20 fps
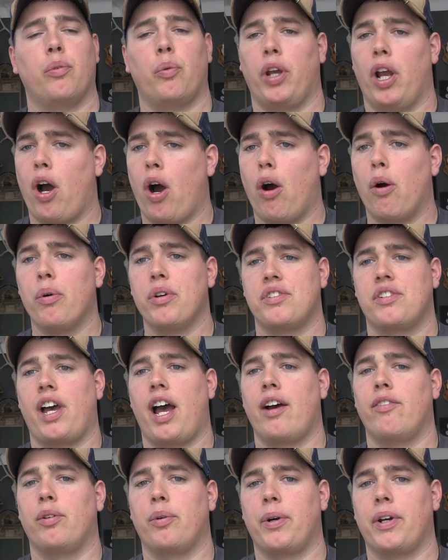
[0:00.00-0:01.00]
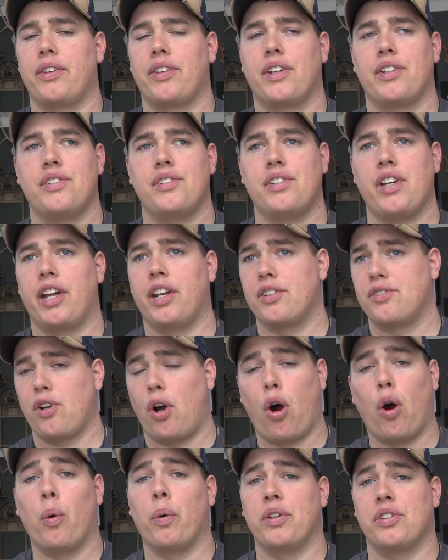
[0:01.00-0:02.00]
We always have it with us and it's
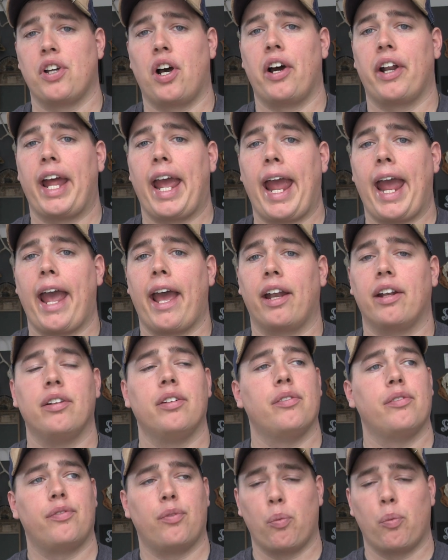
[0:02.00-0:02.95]
always on hand.